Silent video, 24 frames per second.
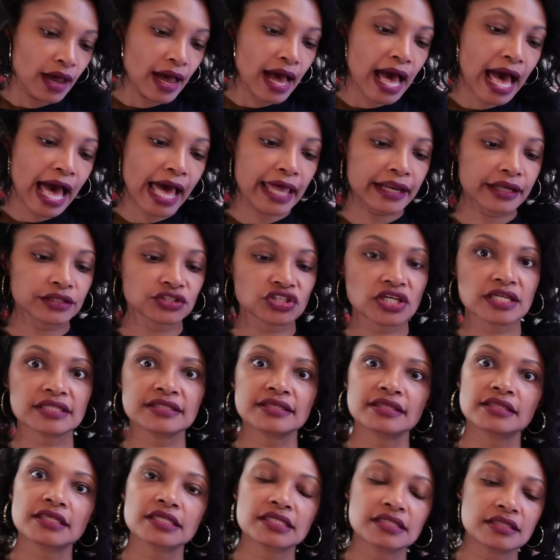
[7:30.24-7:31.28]
I had
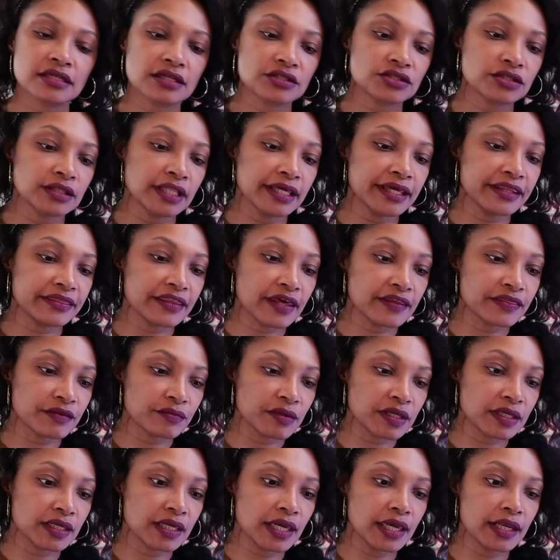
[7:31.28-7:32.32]
adjusted the stitch length at the
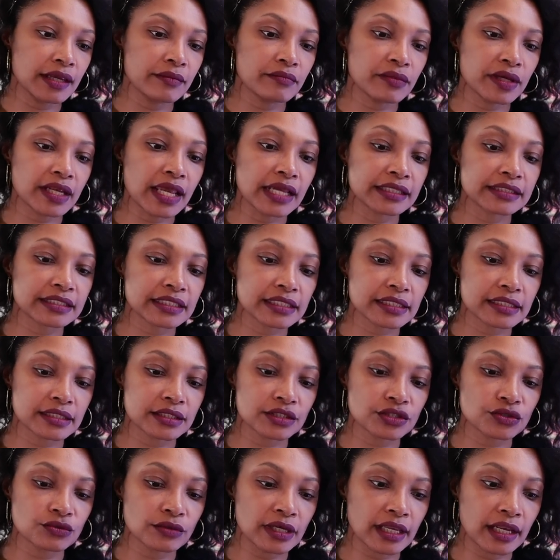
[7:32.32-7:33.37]
beginning, but I
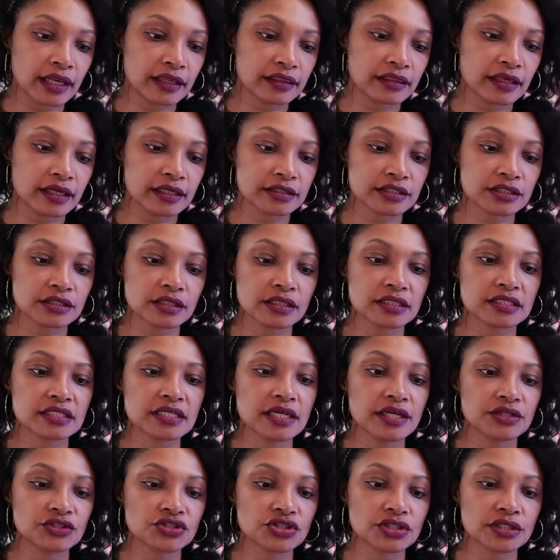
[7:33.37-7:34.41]
didn't do anything to the
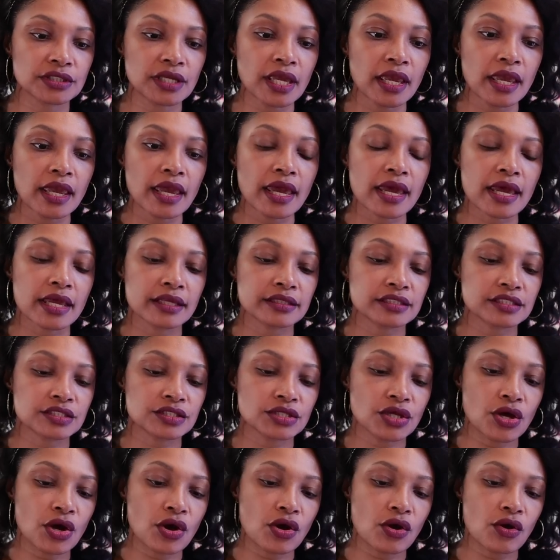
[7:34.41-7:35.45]
tension. And
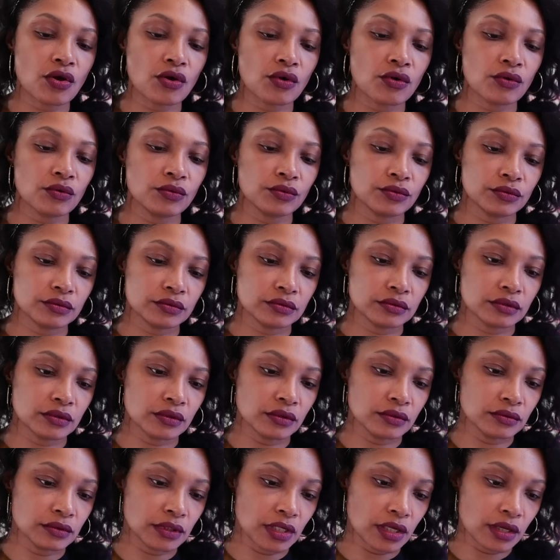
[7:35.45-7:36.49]
so,
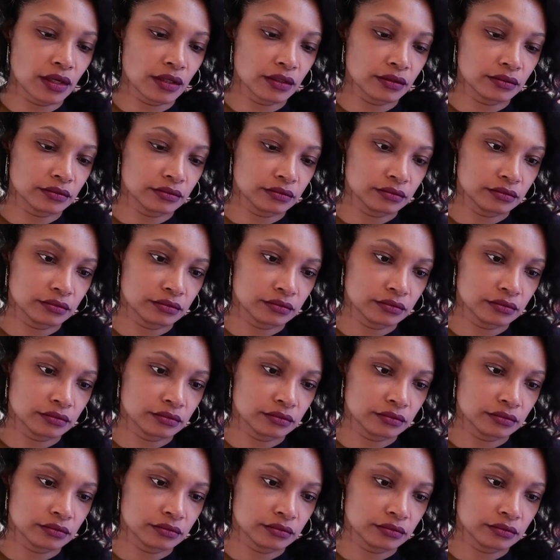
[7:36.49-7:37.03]
oh no.